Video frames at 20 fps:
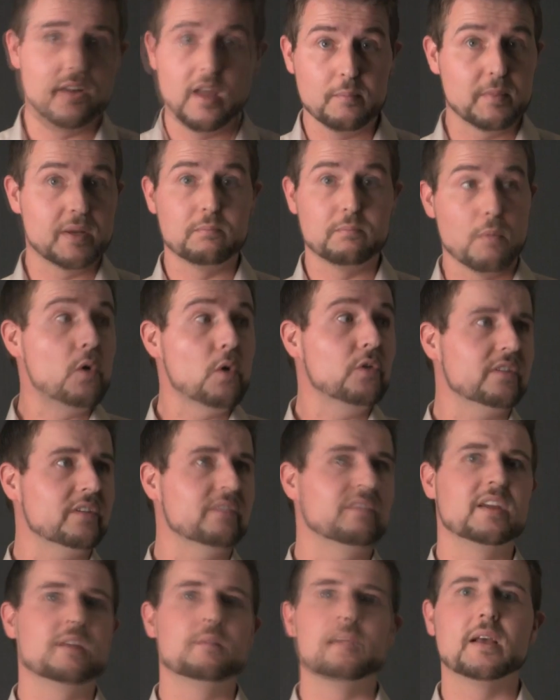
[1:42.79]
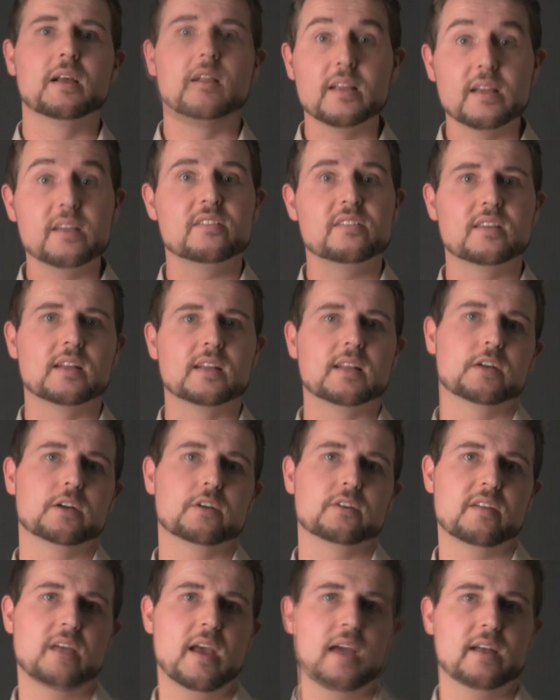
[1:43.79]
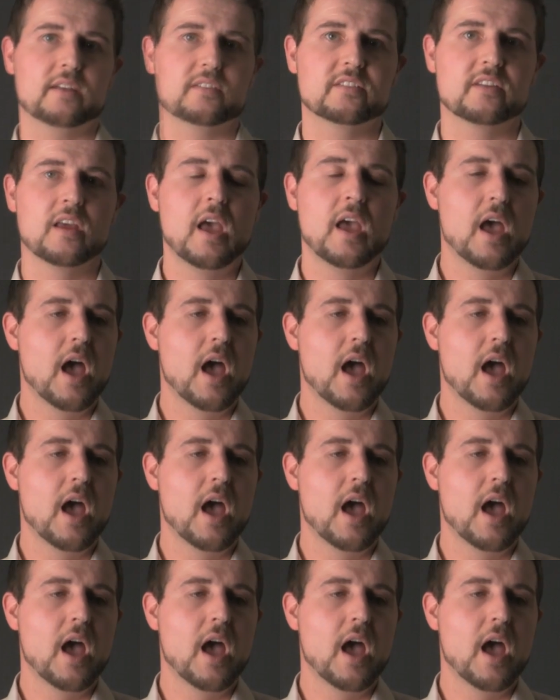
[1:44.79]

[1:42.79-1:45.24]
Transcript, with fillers: I mean, most of email is in clear text.